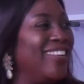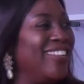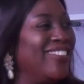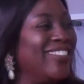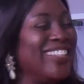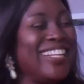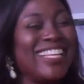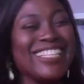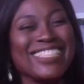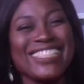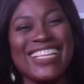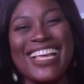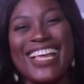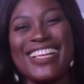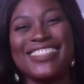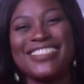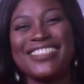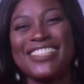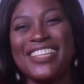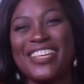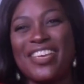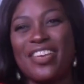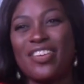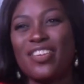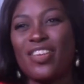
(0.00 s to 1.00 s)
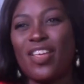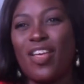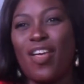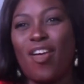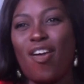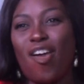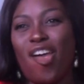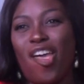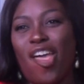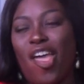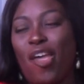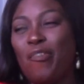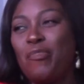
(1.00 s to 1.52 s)
When I say I changed,
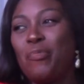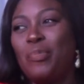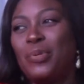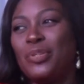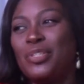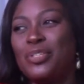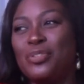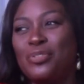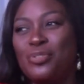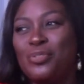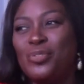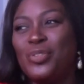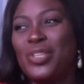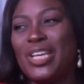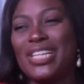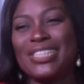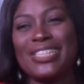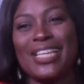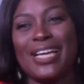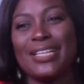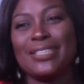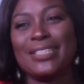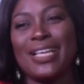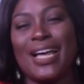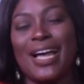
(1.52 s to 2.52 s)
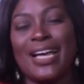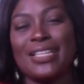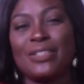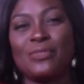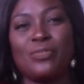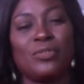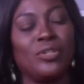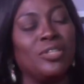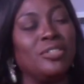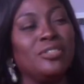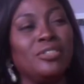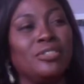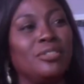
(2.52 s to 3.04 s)
everybody knew that I'd
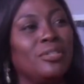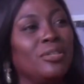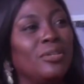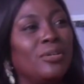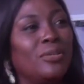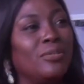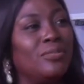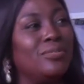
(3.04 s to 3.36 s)
fallen in love.